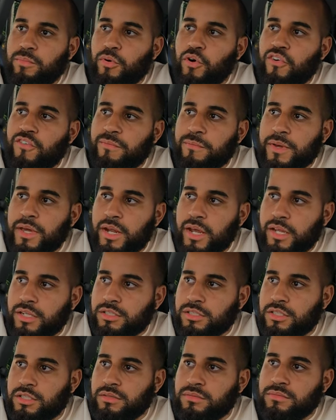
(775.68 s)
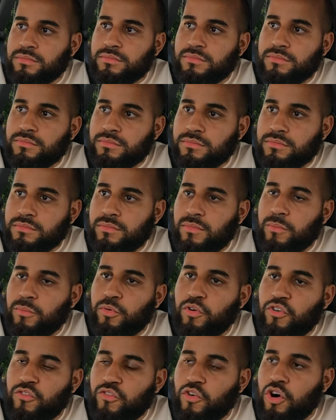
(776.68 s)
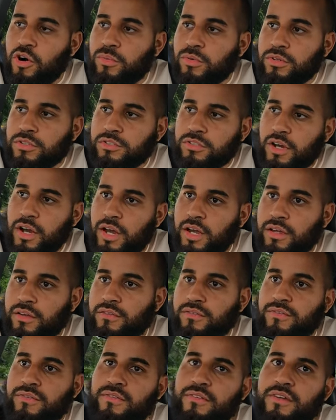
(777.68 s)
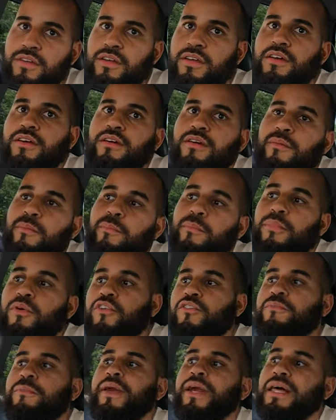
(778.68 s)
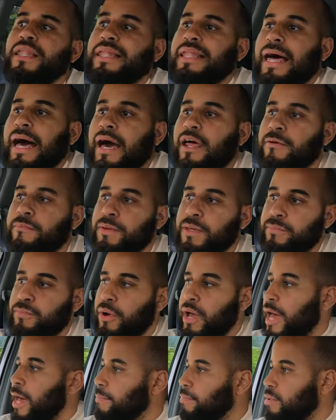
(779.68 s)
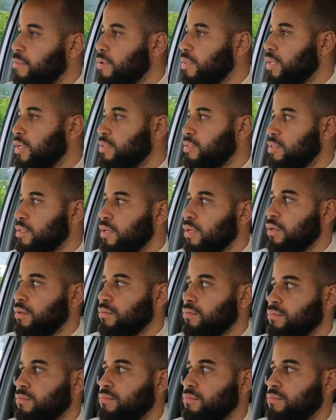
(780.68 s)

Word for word: Both mid-engine, both all-wheel drive, both make a lot of people happy when they see it.